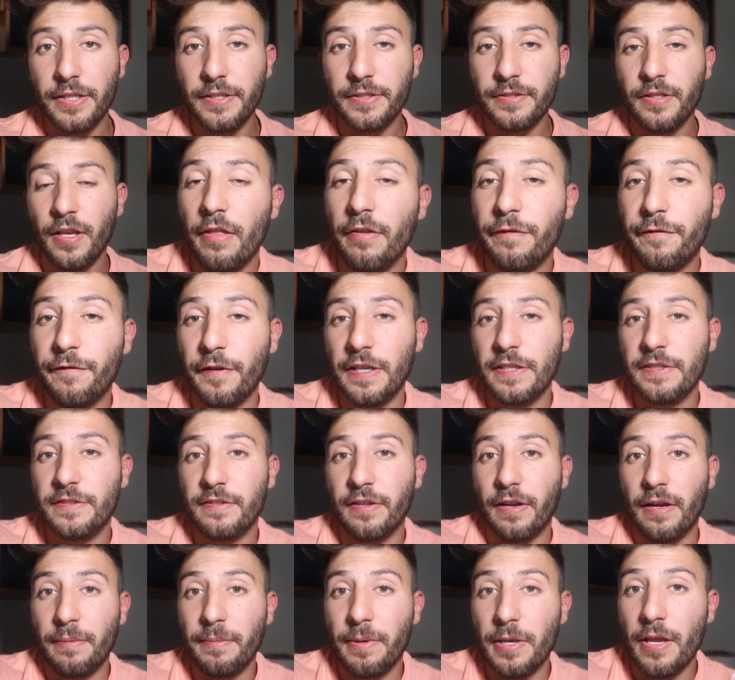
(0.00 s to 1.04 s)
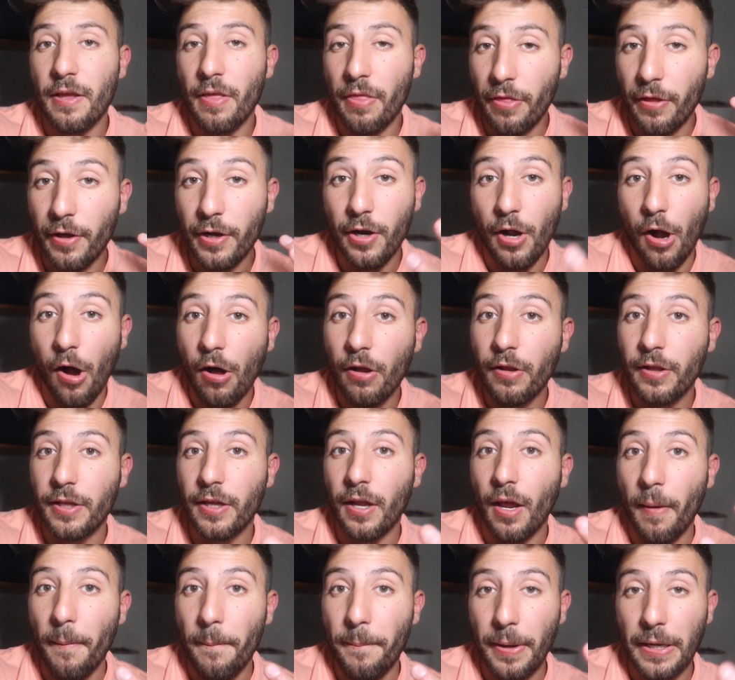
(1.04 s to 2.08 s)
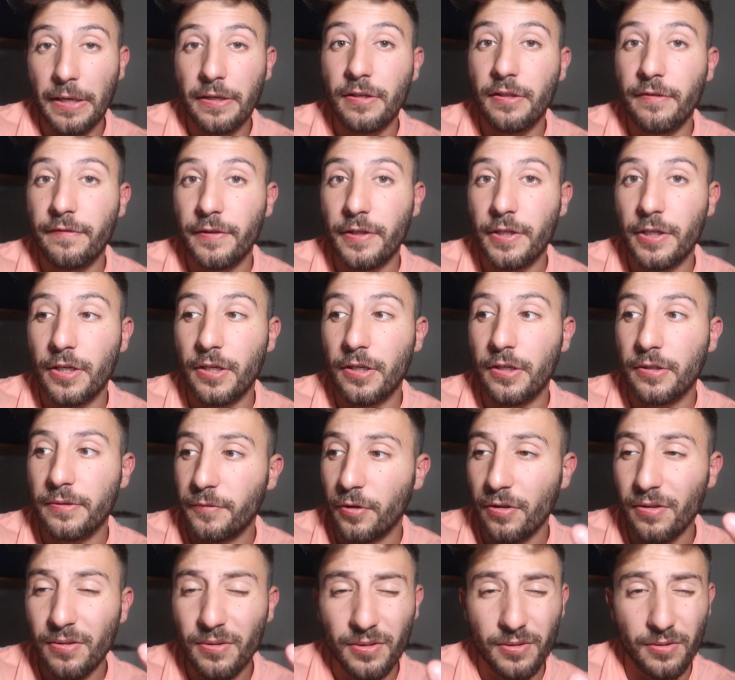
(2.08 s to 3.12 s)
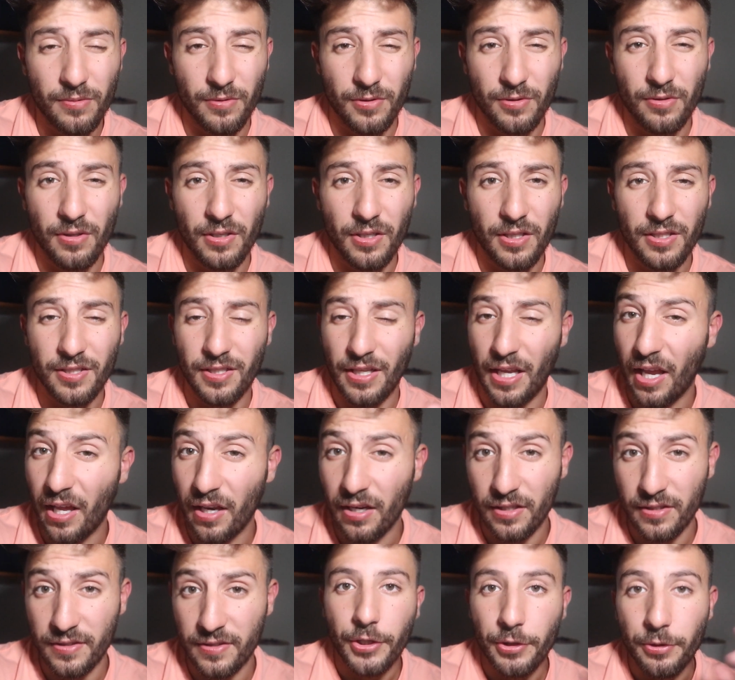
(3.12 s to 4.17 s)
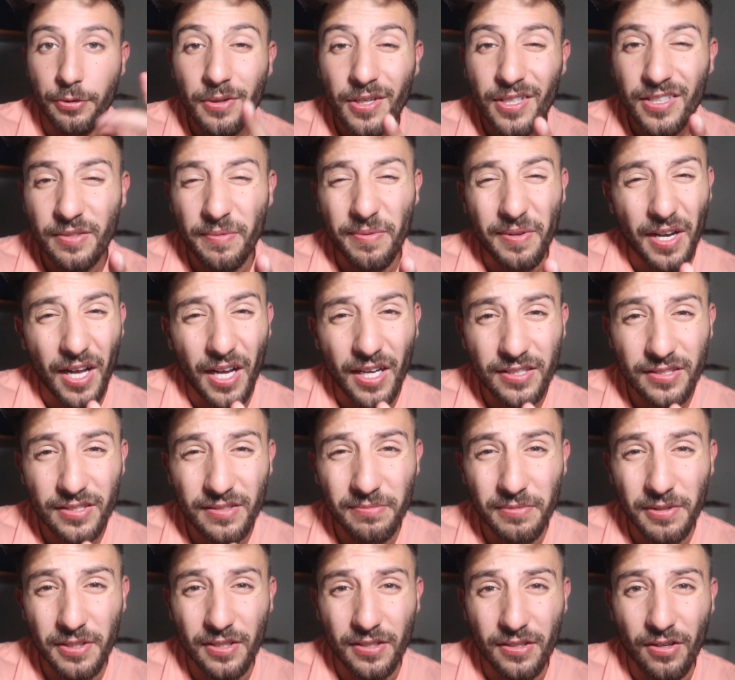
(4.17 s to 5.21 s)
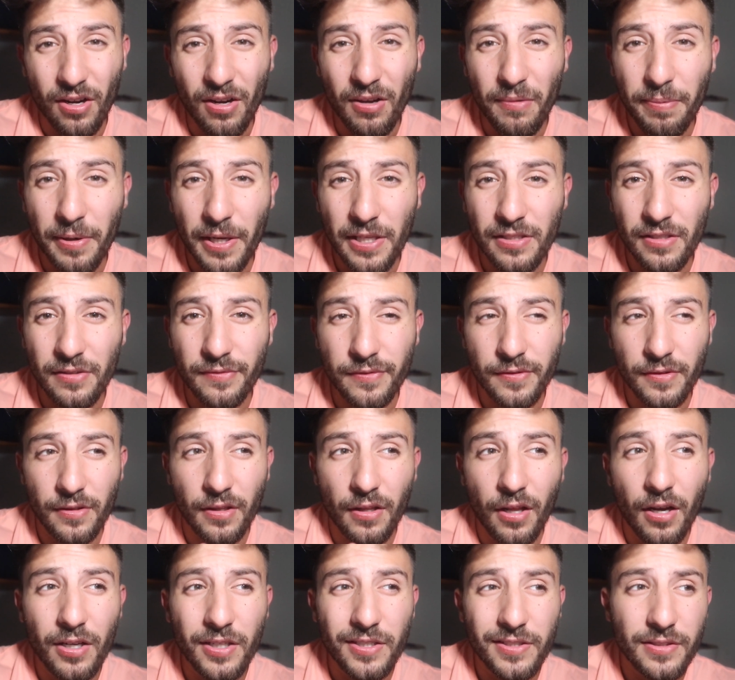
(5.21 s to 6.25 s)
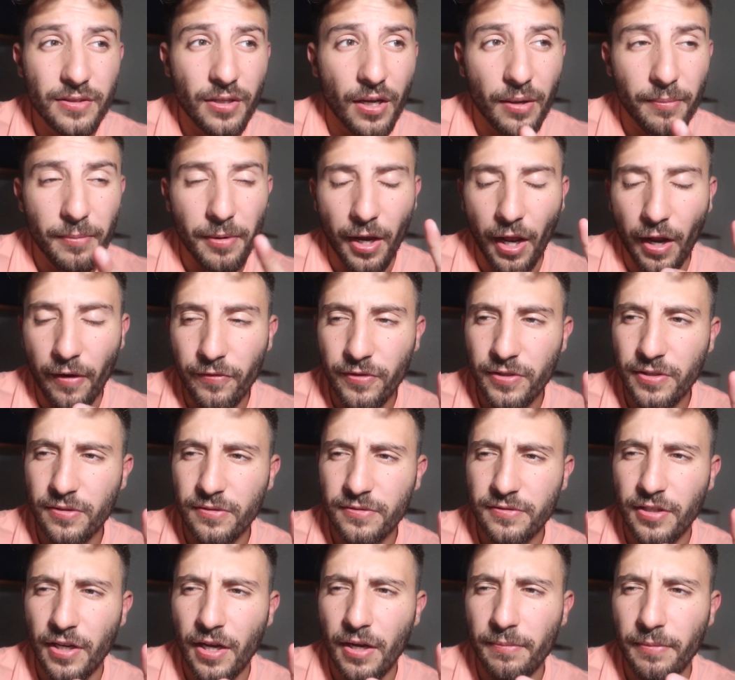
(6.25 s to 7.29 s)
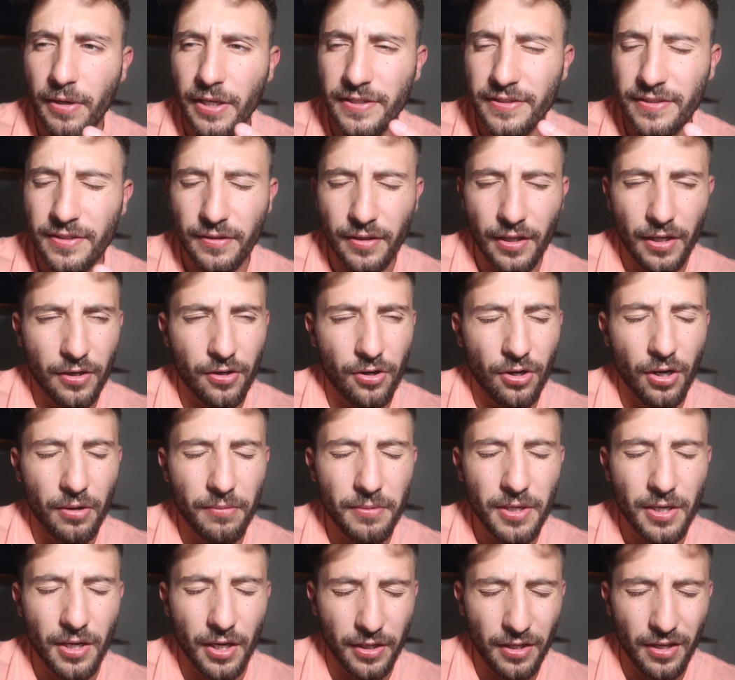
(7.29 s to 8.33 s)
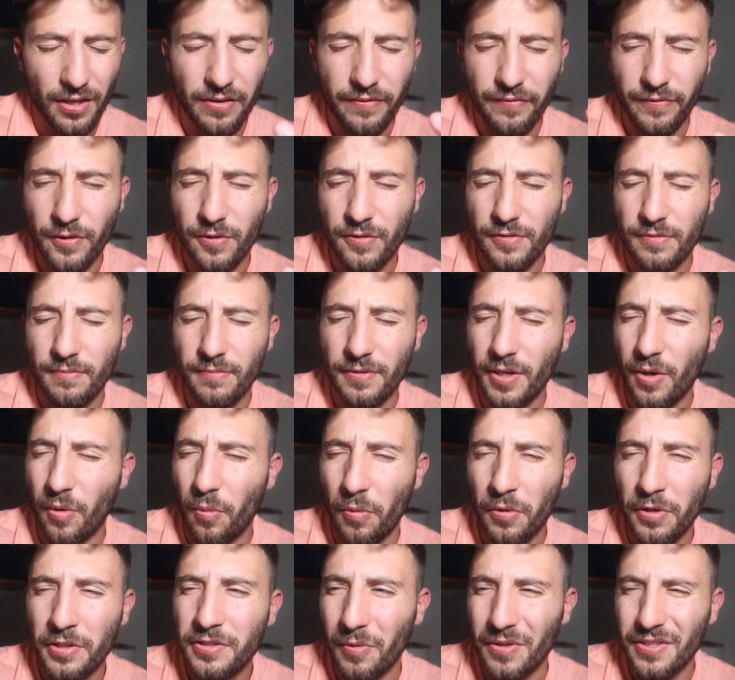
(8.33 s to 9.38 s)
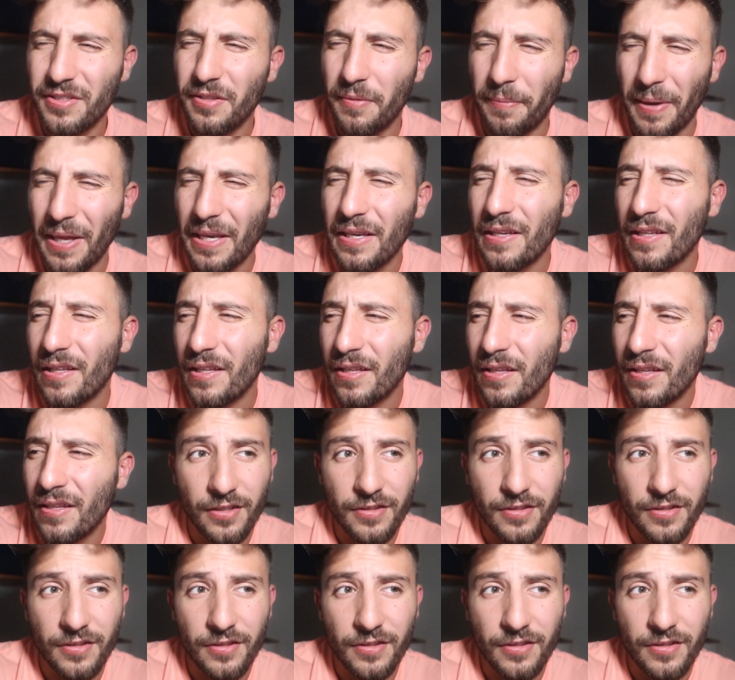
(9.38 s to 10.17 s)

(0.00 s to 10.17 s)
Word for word: is the FaceTiming, the calling Bendy video. The only reason we're doing this again is you guys have been asking me to call Bendy for the longest time, and every single time I see that comment I get confused. I'm like, what what's a Bendy?